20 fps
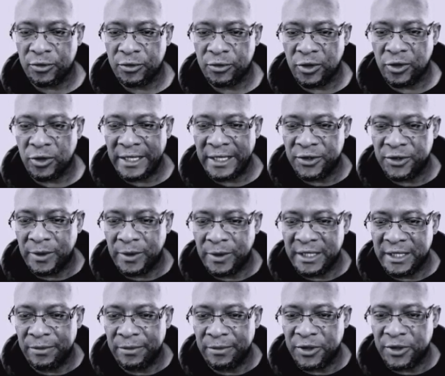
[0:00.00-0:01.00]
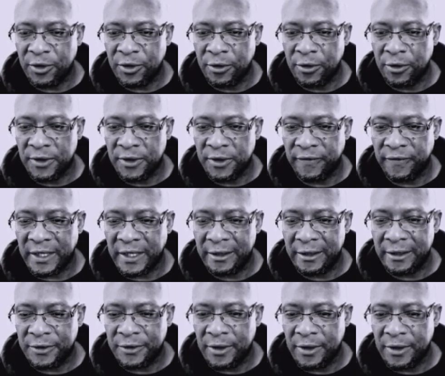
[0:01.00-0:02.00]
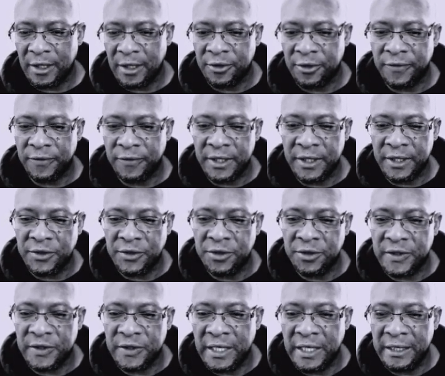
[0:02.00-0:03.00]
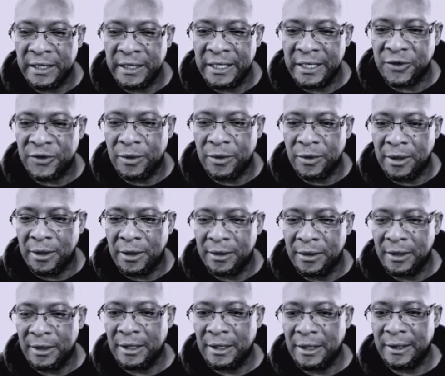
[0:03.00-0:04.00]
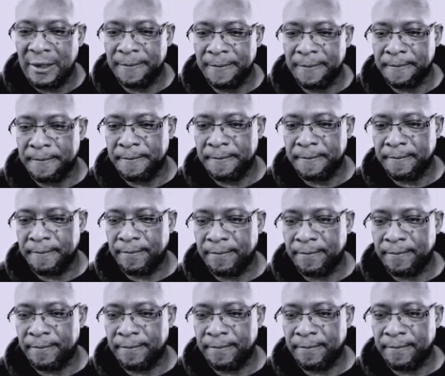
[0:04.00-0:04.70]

trying to attempt to own the files? I don't think it's going to stay there too long.